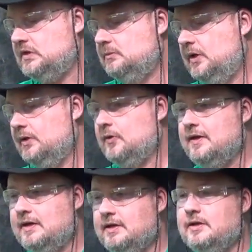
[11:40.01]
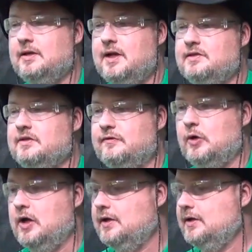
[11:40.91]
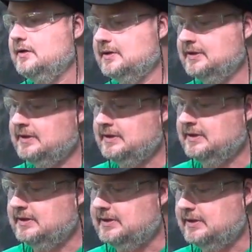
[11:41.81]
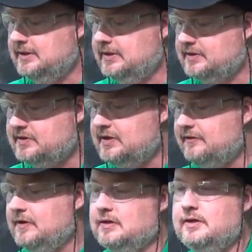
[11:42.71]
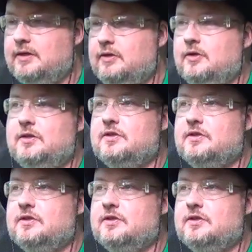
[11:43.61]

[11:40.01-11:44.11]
But when they legalized it for hunting, it's definitely good.